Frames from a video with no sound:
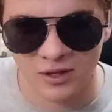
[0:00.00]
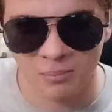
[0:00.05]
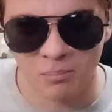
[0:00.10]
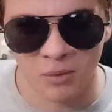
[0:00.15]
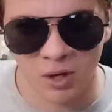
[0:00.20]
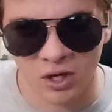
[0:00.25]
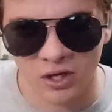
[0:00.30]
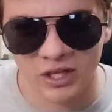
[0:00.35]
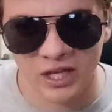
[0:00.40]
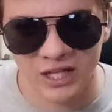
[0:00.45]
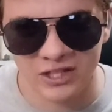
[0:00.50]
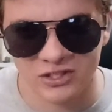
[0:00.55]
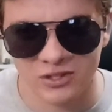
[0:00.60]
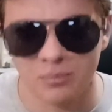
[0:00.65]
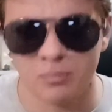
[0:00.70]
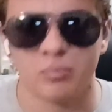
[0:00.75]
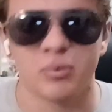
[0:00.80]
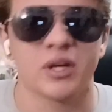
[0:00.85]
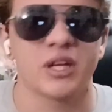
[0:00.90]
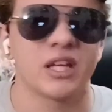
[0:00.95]
Mark ends
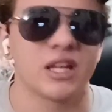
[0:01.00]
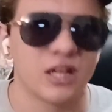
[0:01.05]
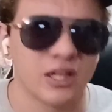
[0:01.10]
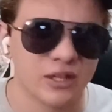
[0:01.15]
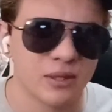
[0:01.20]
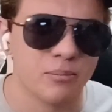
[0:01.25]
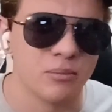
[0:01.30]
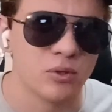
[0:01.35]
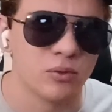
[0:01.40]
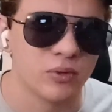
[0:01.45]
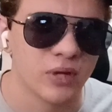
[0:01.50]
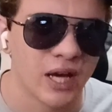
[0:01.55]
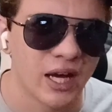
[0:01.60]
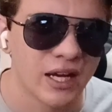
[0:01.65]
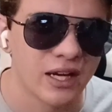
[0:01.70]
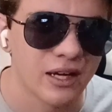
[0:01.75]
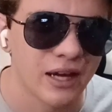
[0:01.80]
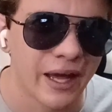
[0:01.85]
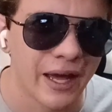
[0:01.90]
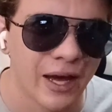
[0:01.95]
up bringing on the Moon
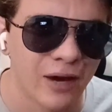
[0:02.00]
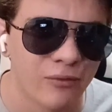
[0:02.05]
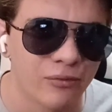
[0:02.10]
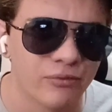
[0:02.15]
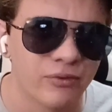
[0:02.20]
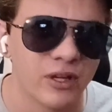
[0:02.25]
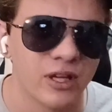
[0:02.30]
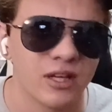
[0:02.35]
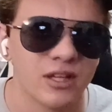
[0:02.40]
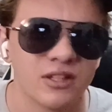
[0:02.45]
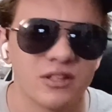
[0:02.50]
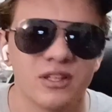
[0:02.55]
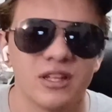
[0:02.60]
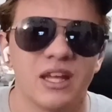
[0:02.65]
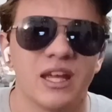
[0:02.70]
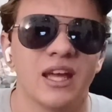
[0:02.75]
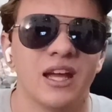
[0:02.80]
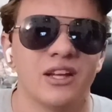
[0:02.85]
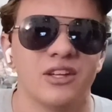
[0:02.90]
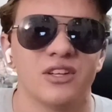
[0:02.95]
Knight outfit,
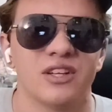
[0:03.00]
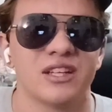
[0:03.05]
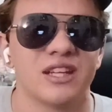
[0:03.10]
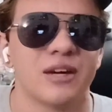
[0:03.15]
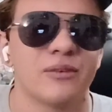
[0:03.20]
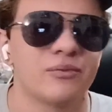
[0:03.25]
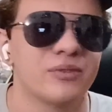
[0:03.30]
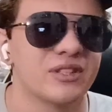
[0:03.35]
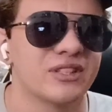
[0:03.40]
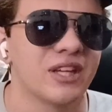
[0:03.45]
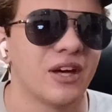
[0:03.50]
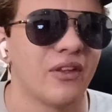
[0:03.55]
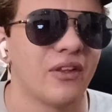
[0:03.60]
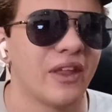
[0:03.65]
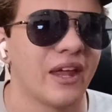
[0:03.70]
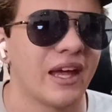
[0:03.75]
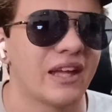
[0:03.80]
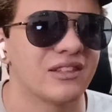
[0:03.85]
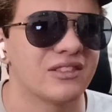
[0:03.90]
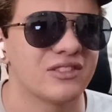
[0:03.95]
and you can definitely tell
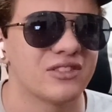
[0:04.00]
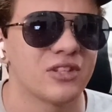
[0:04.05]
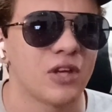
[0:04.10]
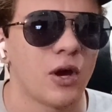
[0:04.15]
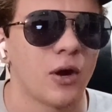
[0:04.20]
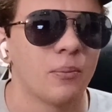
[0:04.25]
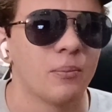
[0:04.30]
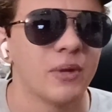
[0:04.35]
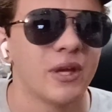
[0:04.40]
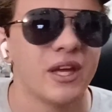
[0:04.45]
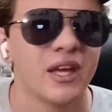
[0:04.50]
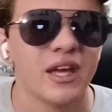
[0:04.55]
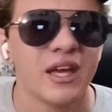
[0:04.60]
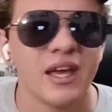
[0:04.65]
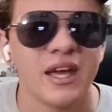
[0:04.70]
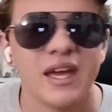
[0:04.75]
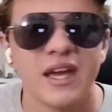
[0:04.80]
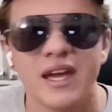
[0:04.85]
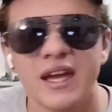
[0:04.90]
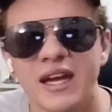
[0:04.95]
that. So
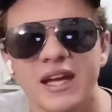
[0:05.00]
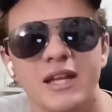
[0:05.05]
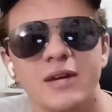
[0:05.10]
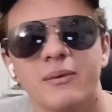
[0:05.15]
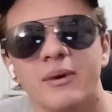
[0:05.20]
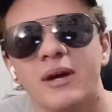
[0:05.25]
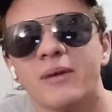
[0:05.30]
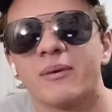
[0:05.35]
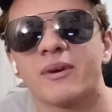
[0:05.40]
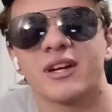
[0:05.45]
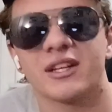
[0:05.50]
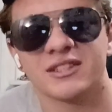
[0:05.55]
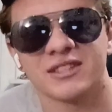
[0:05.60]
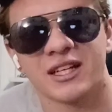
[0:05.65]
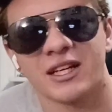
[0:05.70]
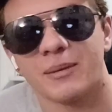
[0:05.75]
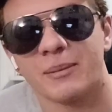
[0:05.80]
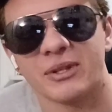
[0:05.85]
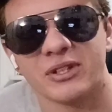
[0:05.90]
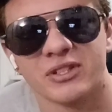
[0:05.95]
anyway, we're going to
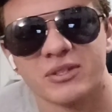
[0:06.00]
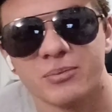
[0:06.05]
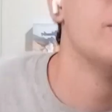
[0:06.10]
talk about the